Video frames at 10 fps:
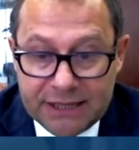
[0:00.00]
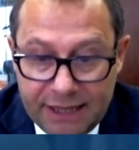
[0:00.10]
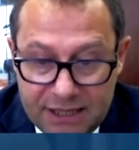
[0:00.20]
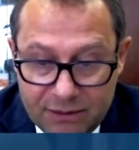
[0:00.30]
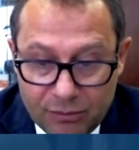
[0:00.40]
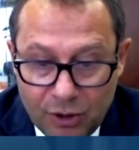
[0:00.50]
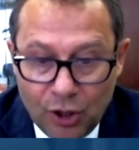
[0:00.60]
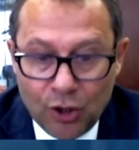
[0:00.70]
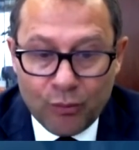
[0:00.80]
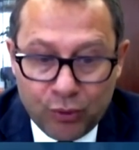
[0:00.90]
based upon
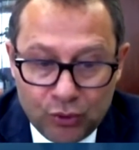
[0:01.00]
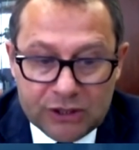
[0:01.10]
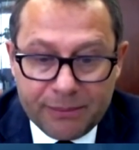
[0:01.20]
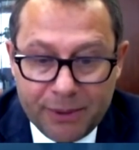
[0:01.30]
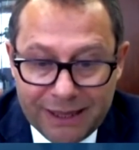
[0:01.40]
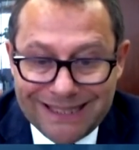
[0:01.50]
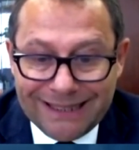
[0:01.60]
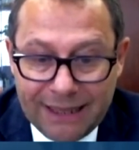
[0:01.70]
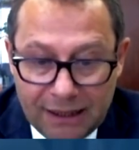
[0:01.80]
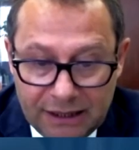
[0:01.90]
the effect of the
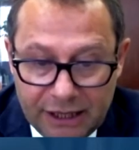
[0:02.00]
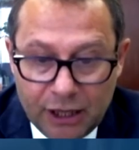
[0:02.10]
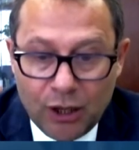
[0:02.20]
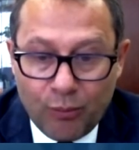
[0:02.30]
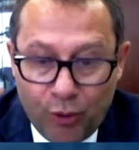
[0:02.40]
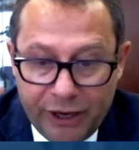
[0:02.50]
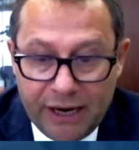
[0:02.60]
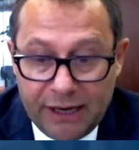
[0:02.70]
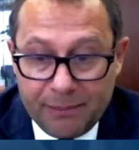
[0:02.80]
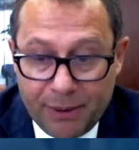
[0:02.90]
product, value of the
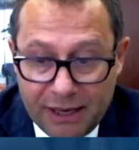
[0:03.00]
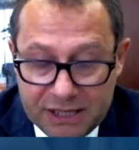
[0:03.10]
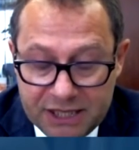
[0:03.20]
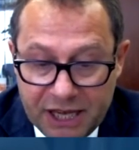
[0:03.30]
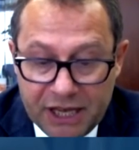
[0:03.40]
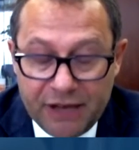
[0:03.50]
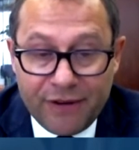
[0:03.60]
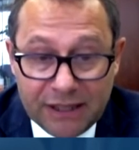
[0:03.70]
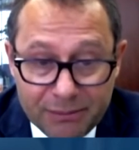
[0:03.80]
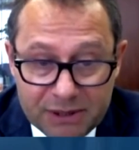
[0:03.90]
product, and in parallel,
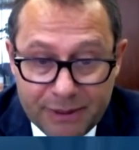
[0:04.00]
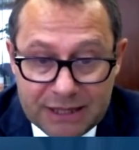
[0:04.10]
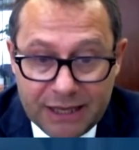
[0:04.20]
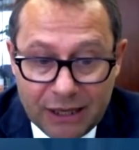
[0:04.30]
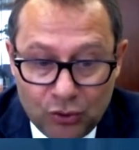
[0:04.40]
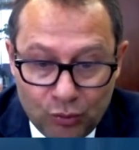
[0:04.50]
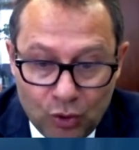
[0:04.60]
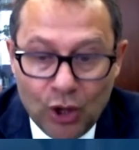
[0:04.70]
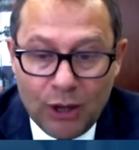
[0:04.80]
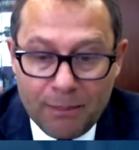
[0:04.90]
we will collect the
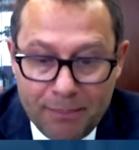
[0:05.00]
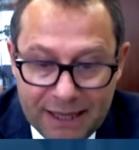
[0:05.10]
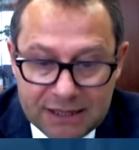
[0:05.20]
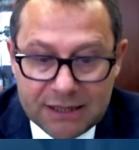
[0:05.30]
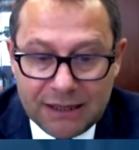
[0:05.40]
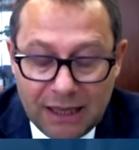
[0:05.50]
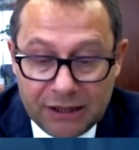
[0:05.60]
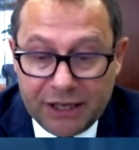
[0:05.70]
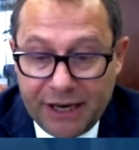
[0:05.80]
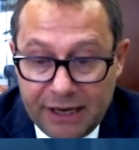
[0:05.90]
data on the
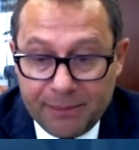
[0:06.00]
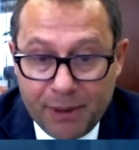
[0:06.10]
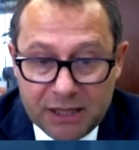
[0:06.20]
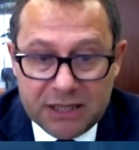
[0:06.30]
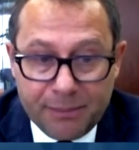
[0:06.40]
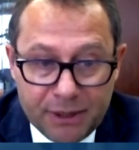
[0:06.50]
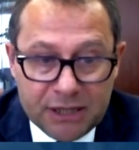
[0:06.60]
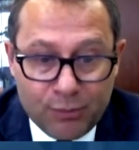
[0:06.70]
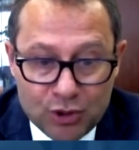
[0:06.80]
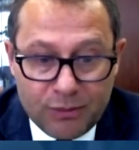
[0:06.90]
real-world practice, and
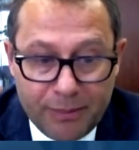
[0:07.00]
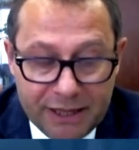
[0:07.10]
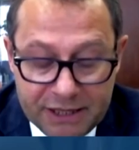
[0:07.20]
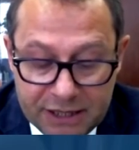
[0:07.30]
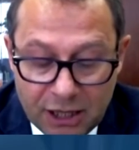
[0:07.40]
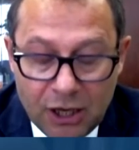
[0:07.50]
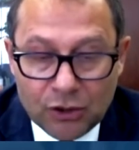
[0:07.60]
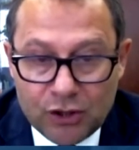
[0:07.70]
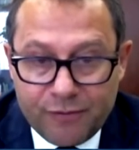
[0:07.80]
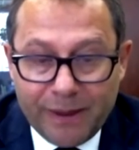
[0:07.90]
without real-world
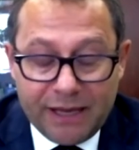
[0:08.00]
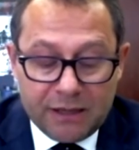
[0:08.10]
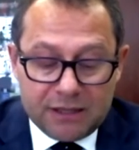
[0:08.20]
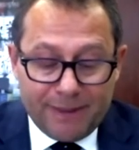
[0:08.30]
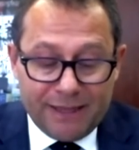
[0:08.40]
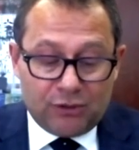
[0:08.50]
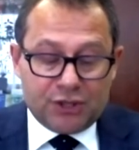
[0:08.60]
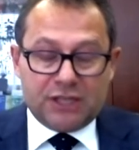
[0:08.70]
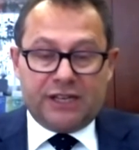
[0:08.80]
data, we will not